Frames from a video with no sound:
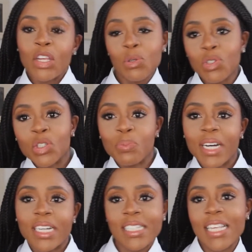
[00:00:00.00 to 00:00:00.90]

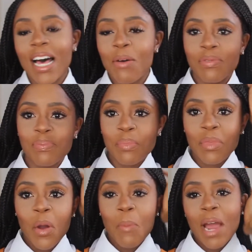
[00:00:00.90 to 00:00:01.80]
YouTubers, um,
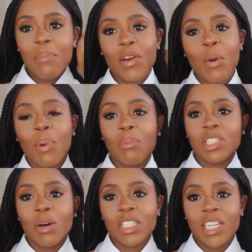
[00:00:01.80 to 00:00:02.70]
my American
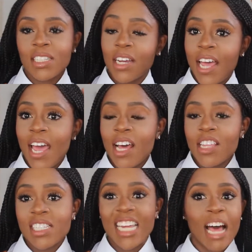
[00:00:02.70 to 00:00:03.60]
Bombshell. She had done her hair like
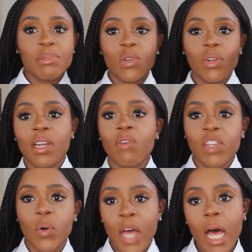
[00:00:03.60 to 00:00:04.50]
this and I absolutely loved
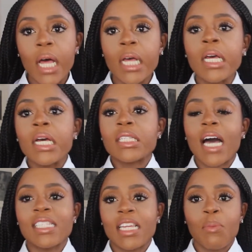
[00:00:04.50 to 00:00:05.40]
it on her. So
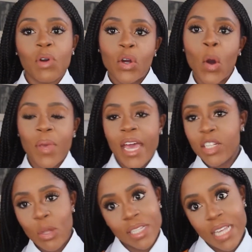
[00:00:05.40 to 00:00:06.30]
I said, I'm going to copy her
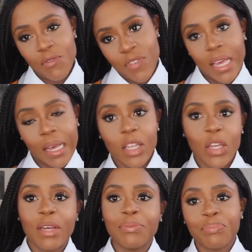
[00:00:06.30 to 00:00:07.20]
and do the same thing,
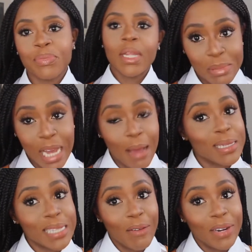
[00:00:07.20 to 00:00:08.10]
you know
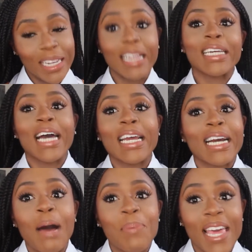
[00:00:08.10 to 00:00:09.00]
sometimes now and again you gotta
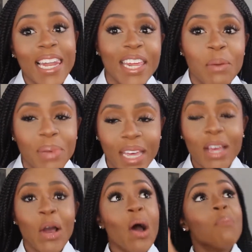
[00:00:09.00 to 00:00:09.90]
copy a little bit
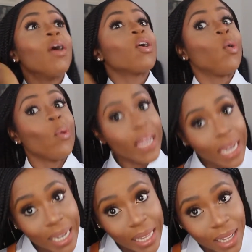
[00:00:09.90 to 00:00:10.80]
but
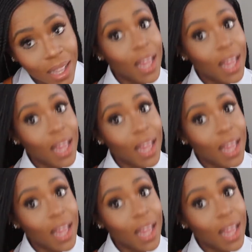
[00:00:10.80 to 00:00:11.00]
quickly